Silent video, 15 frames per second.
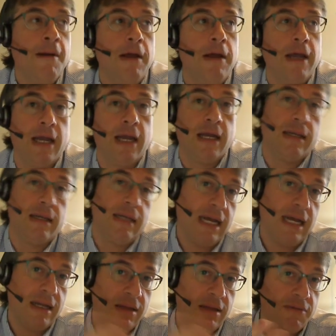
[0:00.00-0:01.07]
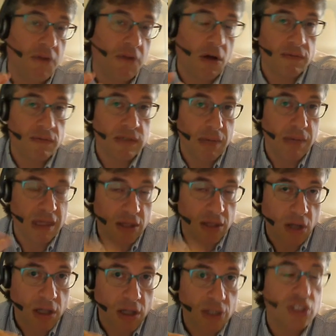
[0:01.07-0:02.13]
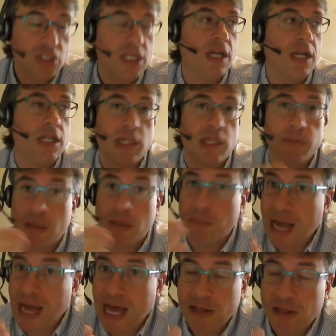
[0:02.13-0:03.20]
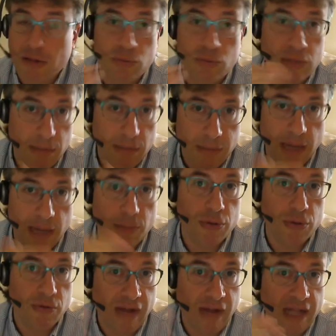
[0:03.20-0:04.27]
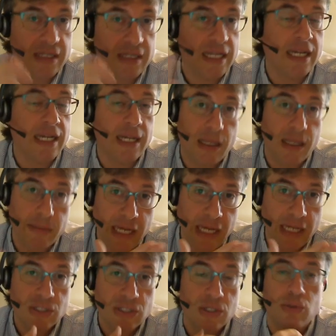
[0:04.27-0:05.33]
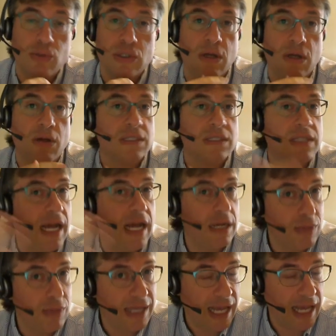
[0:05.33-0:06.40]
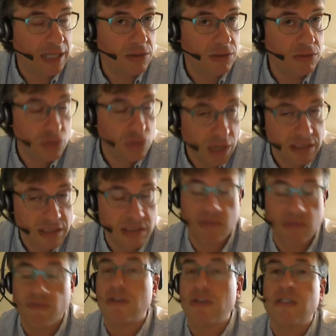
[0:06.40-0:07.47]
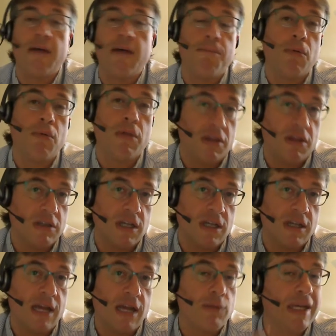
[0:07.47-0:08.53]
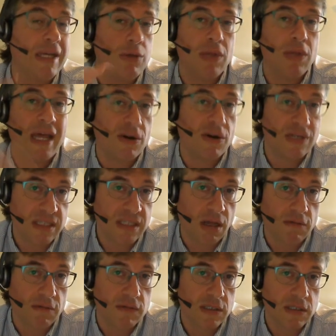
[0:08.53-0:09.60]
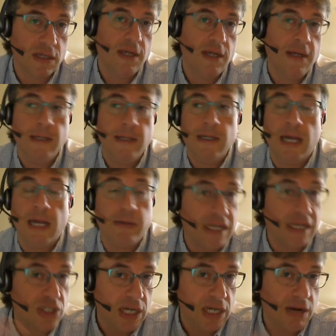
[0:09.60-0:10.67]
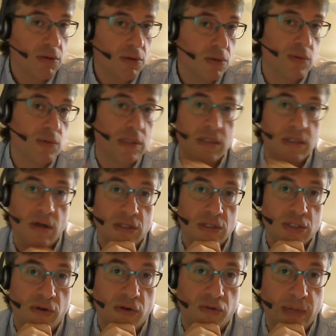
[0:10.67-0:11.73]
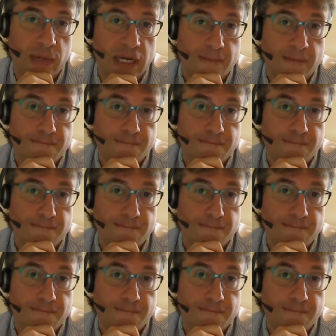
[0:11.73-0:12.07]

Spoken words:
And that involves a methodology, a little bit of math to really be able to validate and eliminate some results that we can't trust, for example, and things like that. We can do that ourselves, and we can share those results to everybody.